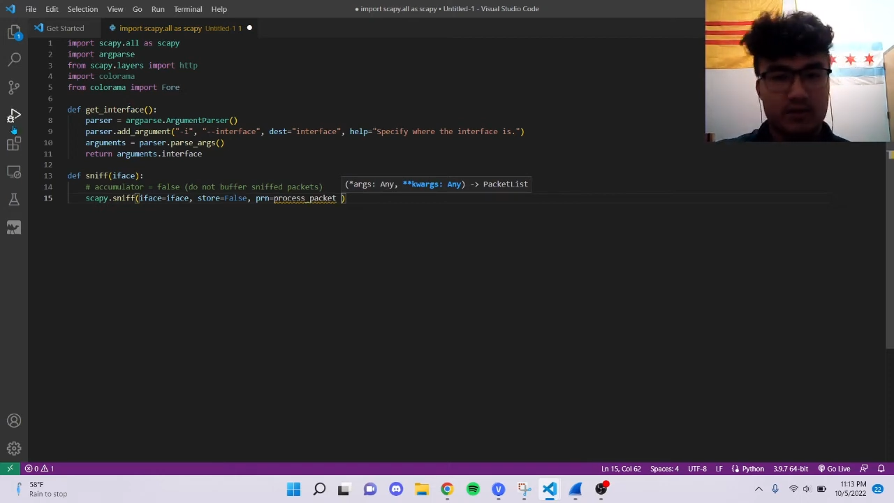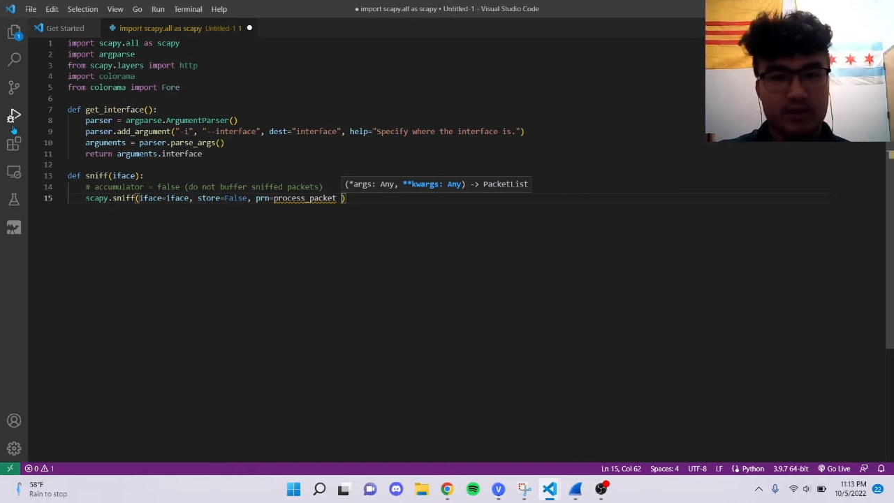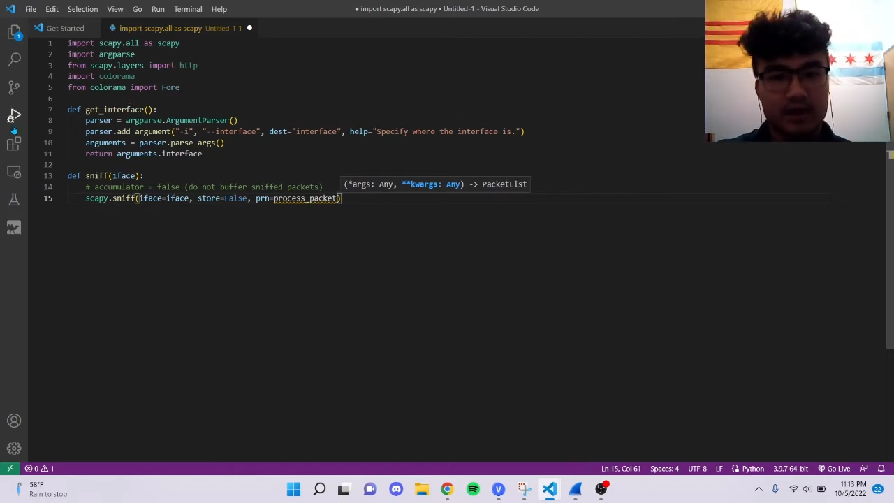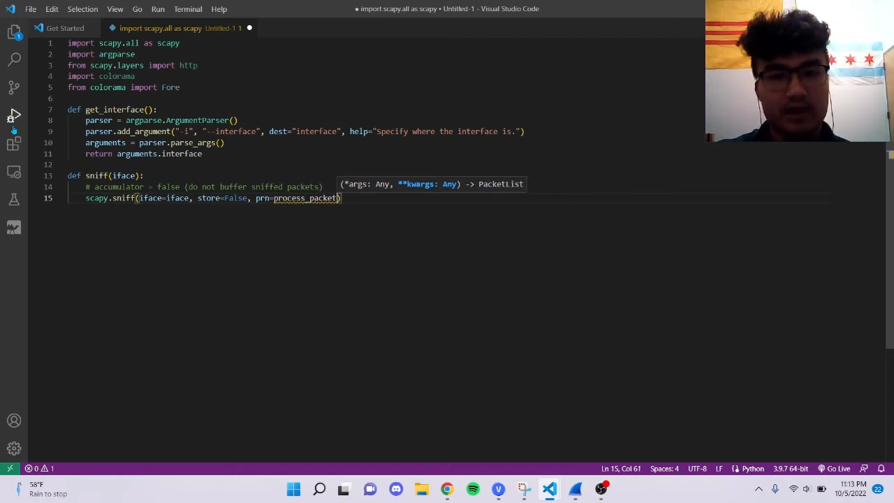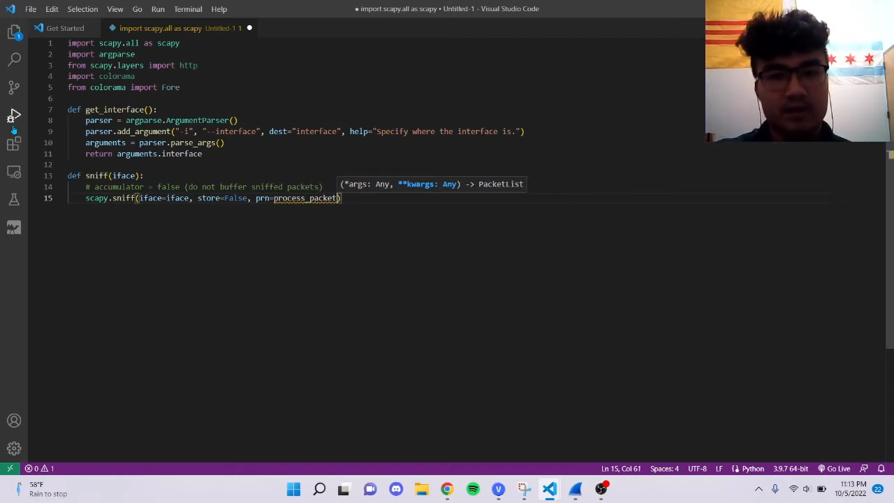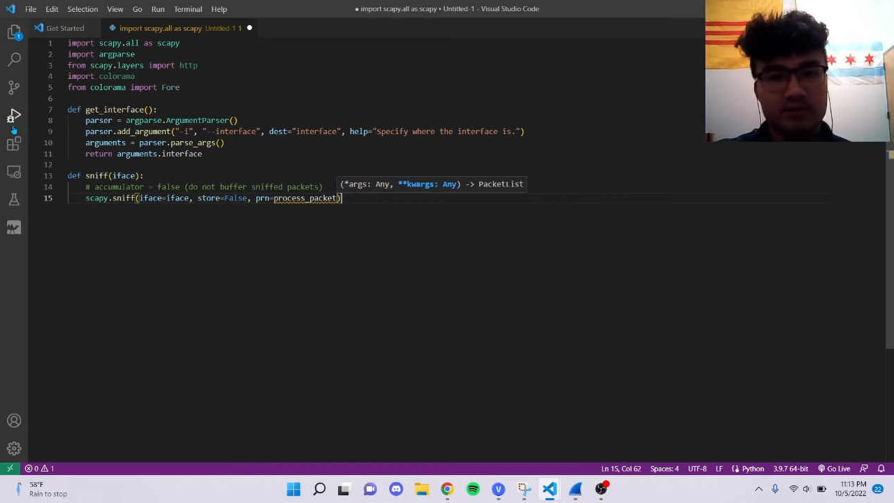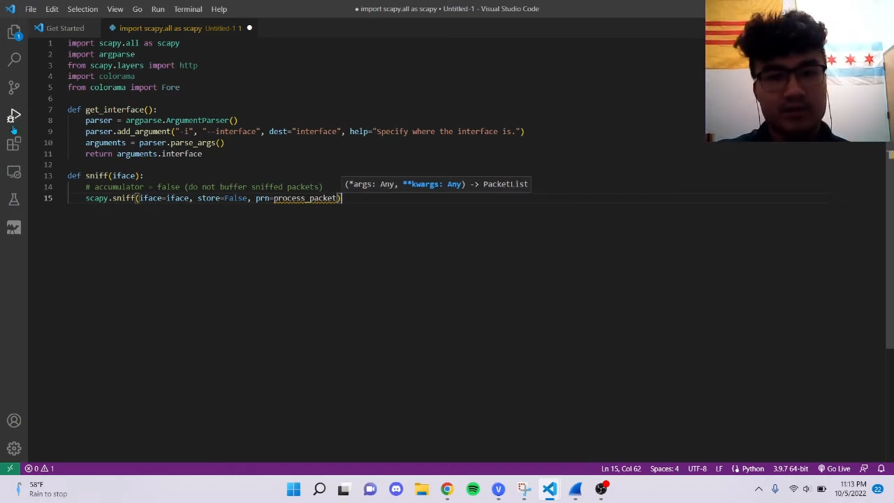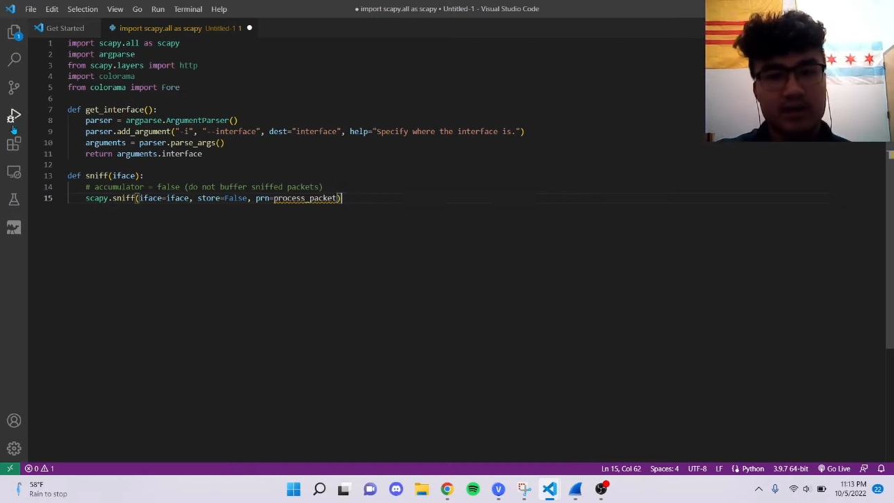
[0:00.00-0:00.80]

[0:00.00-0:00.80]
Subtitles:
packet can be